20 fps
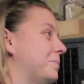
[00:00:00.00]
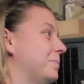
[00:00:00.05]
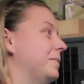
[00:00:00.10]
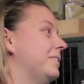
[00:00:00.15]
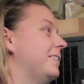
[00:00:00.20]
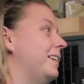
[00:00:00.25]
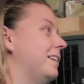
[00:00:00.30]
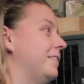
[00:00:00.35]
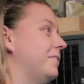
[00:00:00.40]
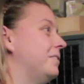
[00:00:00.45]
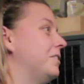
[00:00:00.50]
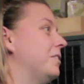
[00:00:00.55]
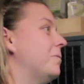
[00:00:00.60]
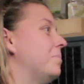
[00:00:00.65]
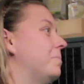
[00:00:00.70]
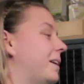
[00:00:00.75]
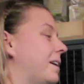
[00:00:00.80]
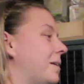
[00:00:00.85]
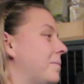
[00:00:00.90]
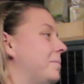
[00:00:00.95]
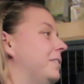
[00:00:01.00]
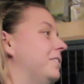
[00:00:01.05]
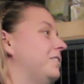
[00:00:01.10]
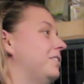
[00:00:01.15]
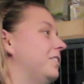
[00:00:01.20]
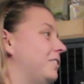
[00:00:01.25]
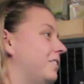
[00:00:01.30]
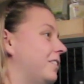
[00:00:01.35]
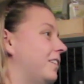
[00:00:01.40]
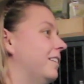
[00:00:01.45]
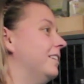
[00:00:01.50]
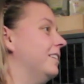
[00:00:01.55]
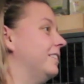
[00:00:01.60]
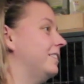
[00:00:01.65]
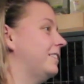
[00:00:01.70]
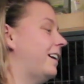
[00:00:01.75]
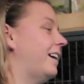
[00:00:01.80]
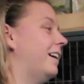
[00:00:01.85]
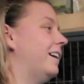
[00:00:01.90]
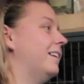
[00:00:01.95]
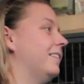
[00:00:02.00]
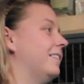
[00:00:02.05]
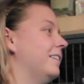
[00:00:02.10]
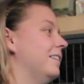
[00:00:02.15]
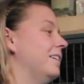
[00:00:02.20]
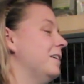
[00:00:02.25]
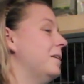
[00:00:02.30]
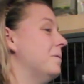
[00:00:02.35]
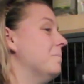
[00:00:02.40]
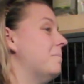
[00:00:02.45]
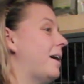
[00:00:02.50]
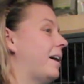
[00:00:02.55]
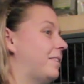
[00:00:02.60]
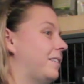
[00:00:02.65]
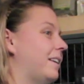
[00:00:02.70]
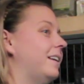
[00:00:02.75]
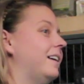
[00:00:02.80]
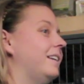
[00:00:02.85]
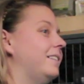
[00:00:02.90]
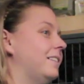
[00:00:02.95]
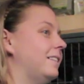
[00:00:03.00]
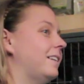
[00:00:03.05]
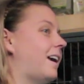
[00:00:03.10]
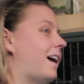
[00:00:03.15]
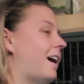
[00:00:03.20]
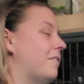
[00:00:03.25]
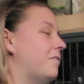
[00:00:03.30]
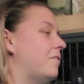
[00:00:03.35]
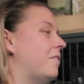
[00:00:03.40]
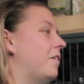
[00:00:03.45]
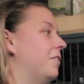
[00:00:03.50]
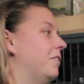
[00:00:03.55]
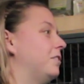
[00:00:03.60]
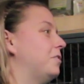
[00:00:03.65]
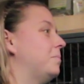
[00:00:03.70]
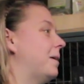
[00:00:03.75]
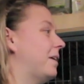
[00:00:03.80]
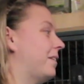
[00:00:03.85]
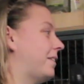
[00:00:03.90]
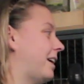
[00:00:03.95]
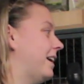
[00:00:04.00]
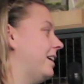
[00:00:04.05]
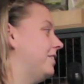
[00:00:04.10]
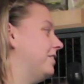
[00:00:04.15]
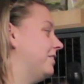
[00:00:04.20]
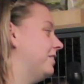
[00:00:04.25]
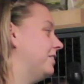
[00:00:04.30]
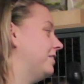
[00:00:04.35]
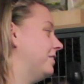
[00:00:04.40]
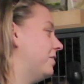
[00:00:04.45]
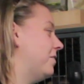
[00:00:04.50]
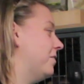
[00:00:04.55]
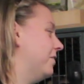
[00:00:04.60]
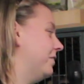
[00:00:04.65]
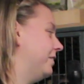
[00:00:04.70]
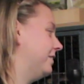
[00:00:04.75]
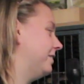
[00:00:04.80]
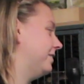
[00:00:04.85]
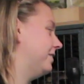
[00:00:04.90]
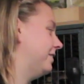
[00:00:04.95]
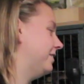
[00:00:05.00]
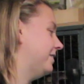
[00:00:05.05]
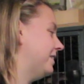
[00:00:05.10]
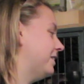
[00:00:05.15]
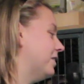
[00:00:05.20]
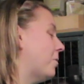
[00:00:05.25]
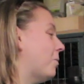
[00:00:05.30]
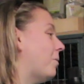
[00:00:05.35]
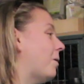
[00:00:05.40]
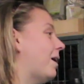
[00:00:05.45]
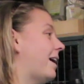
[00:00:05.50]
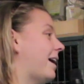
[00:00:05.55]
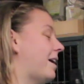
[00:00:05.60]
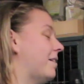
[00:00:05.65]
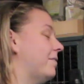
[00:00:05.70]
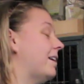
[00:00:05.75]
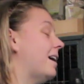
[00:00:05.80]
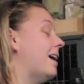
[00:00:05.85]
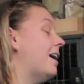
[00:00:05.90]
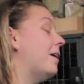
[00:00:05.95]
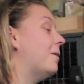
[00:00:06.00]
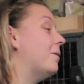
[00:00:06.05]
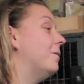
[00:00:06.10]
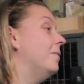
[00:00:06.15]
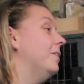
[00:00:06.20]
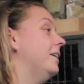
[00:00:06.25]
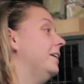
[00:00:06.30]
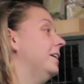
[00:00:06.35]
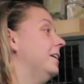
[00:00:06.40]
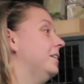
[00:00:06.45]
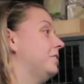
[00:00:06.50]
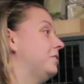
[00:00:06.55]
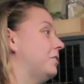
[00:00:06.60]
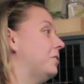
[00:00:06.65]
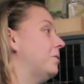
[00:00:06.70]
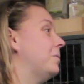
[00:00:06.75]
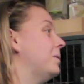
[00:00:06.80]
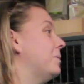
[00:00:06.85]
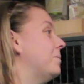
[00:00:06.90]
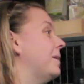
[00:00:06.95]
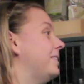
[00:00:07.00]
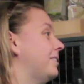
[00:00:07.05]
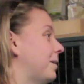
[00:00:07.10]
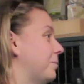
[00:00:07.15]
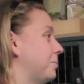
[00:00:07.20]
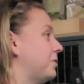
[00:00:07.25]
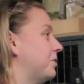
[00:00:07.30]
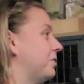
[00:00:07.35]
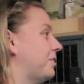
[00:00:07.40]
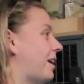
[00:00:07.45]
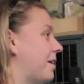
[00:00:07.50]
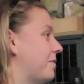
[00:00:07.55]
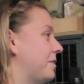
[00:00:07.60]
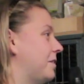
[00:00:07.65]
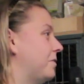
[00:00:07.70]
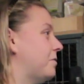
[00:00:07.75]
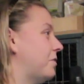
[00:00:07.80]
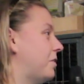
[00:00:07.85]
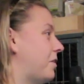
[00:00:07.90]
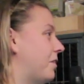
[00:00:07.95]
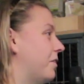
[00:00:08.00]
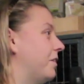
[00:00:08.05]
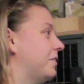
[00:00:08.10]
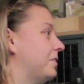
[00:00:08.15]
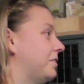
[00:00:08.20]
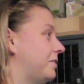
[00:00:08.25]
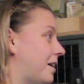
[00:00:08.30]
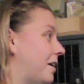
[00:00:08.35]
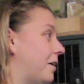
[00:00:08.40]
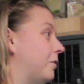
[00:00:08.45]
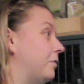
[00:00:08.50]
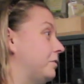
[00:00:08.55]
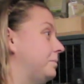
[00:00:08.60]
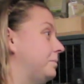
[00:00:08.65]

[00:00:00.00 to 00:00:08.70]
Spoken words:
Eve to go pick up these chinchillas. And back then I didn't have all the spare cages and all the, what I have now. So we went dumpster diving for all their stuff.